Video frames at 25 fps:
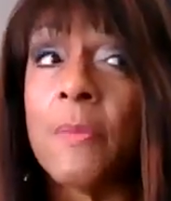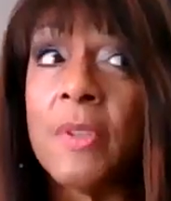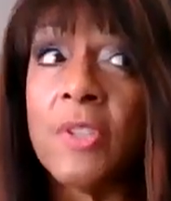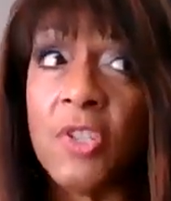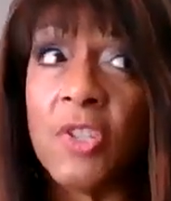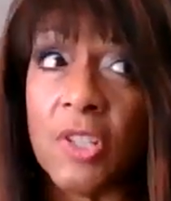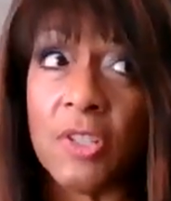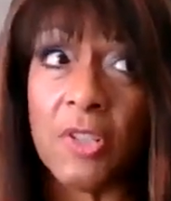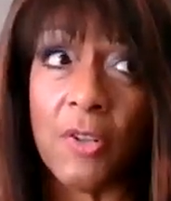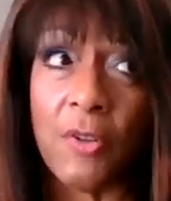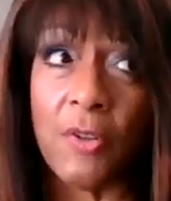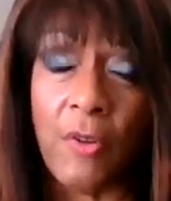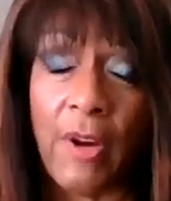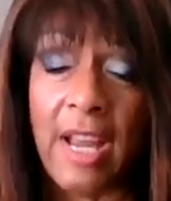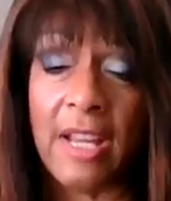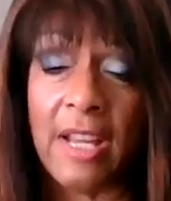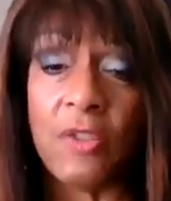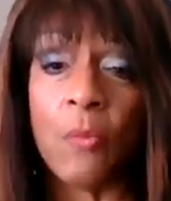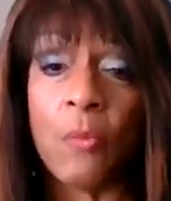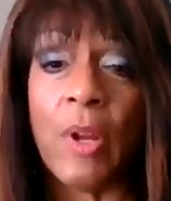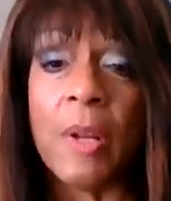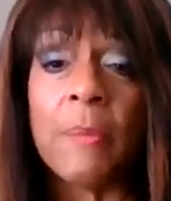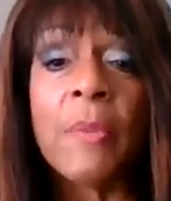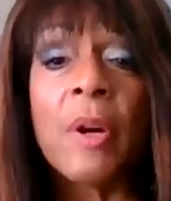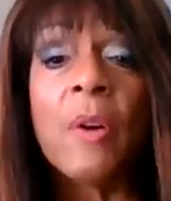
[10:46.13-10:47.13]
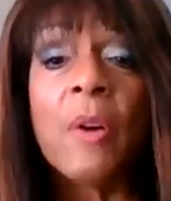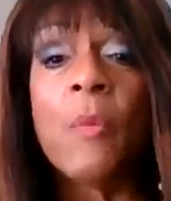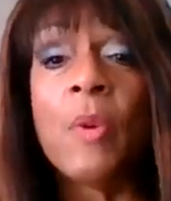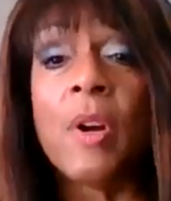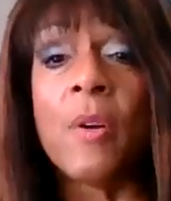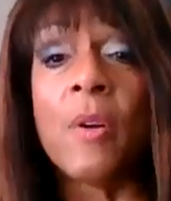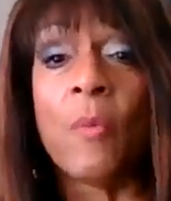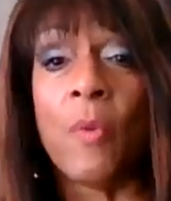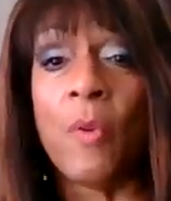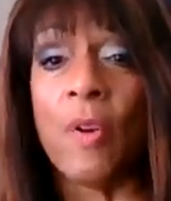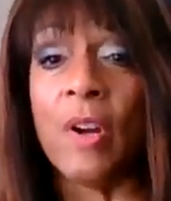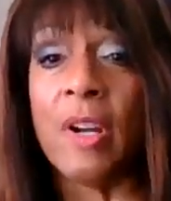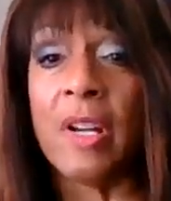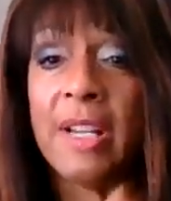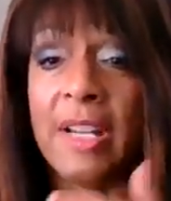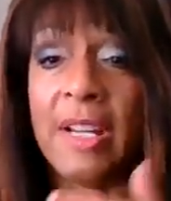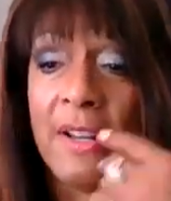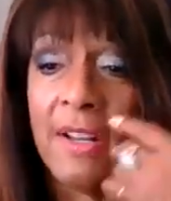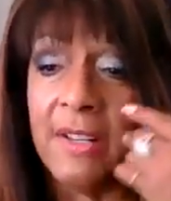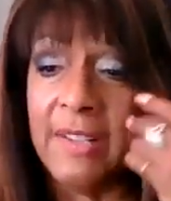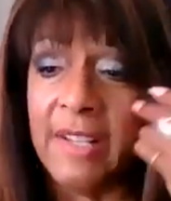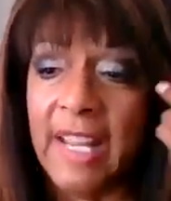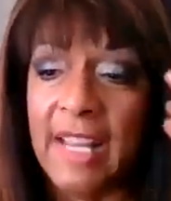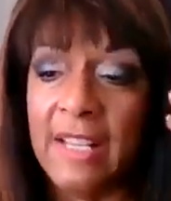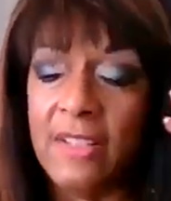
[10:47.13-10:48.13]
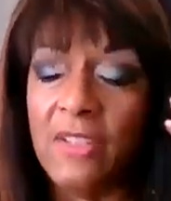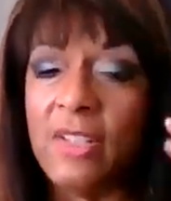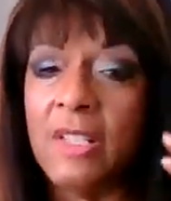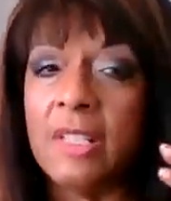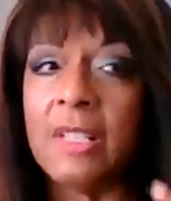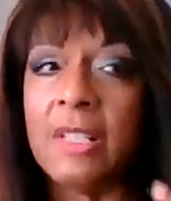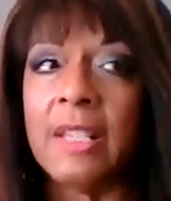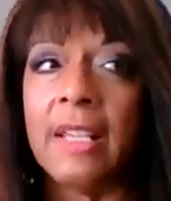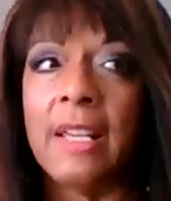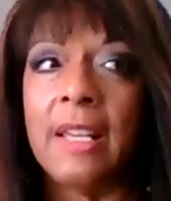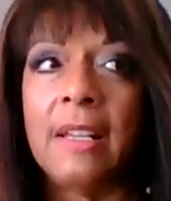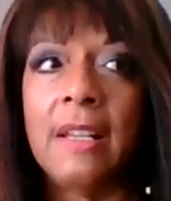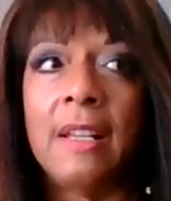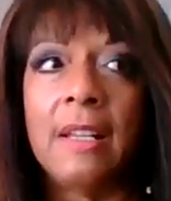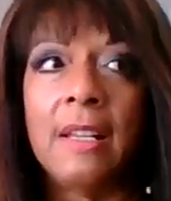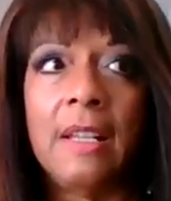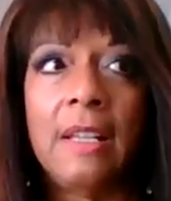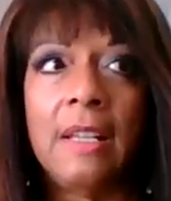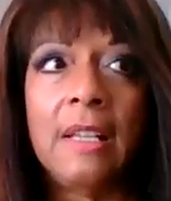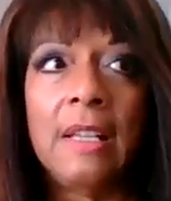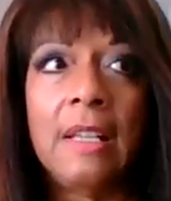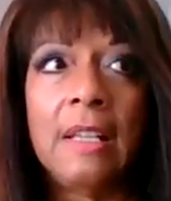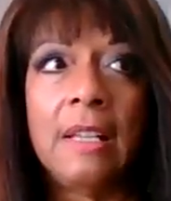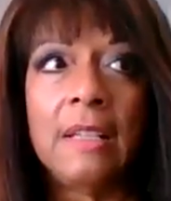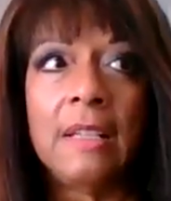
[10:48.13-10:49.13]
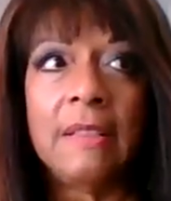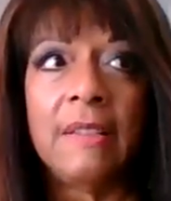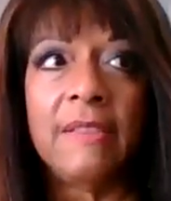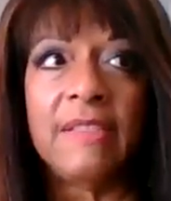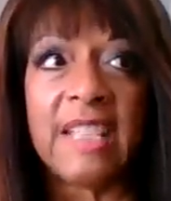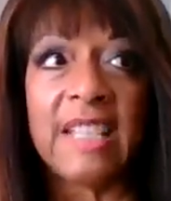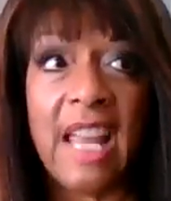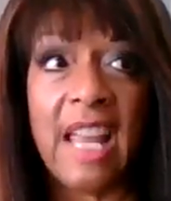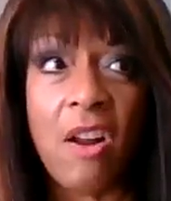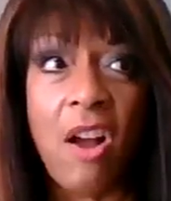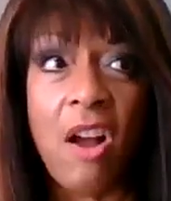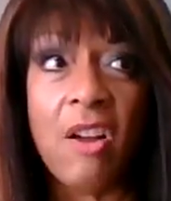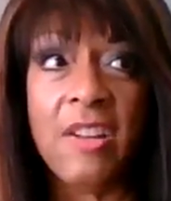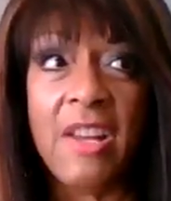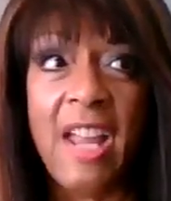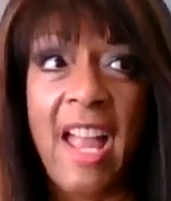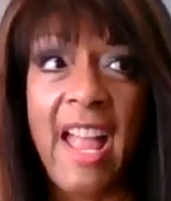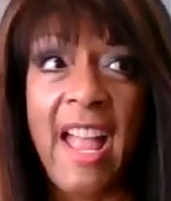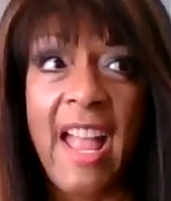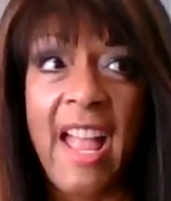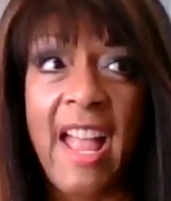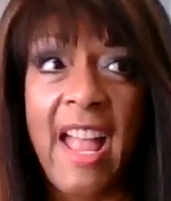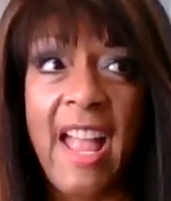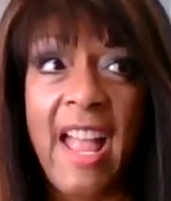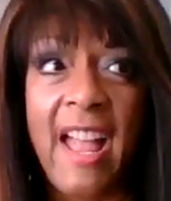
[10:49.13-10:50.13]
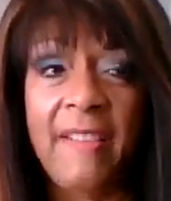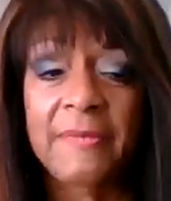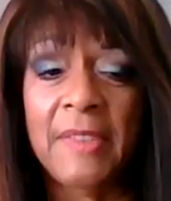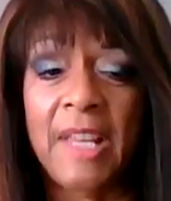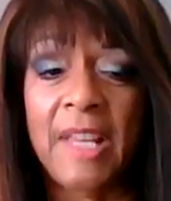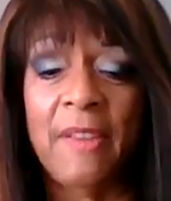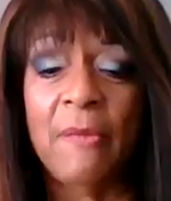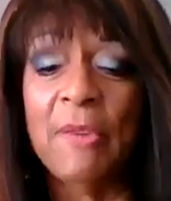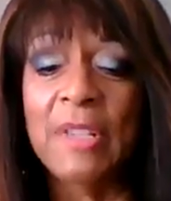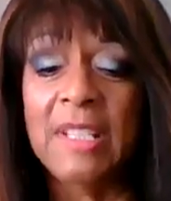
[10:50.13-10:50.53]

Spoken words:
We just graduated, but we're working on that. She said, that all you have?